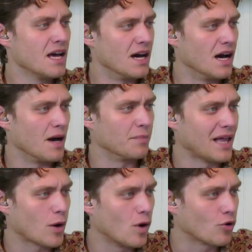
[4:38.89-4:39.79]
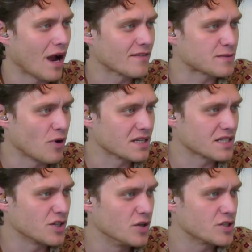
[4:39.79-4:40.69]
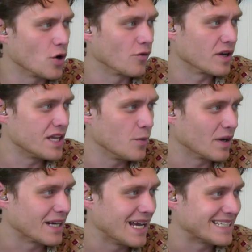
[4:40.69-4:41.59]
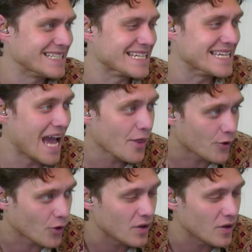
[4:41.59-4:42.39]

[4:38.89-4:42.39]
Uh, Blackwell graphics processing units overheat when connected together